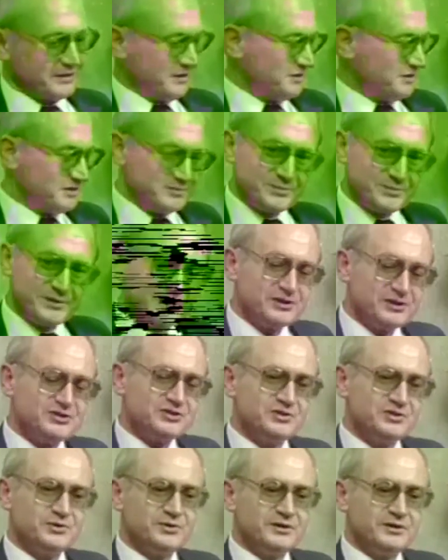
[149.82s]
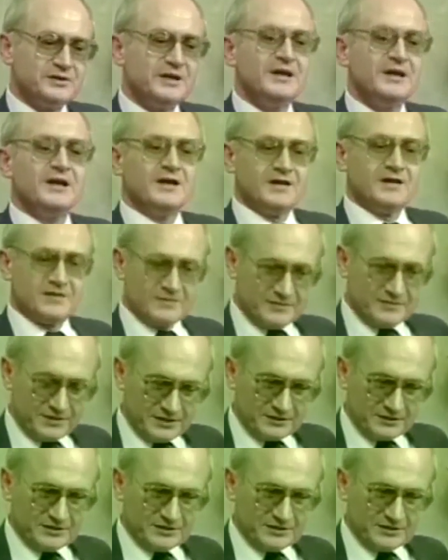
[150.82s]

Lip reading: the Indian police knew it, the